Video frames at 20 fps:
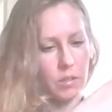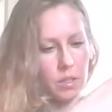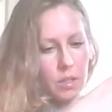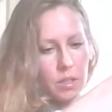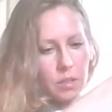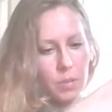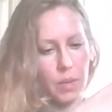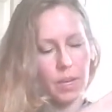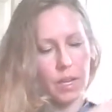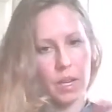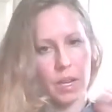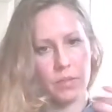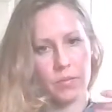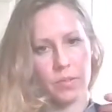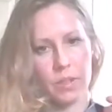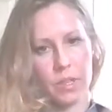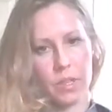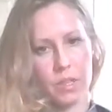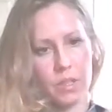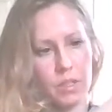this is my
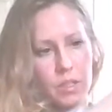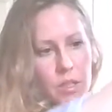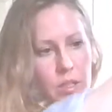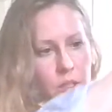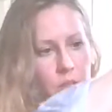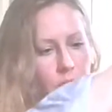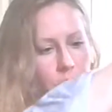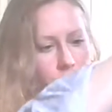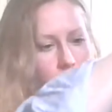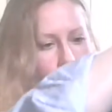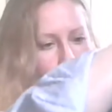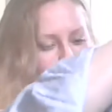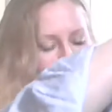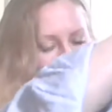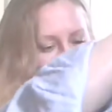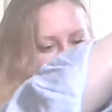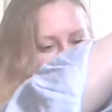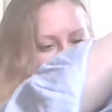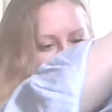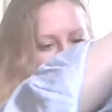heftiest
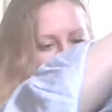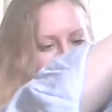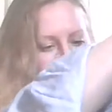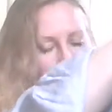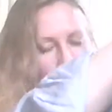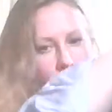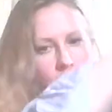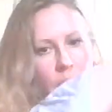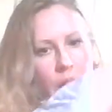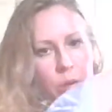purse yet,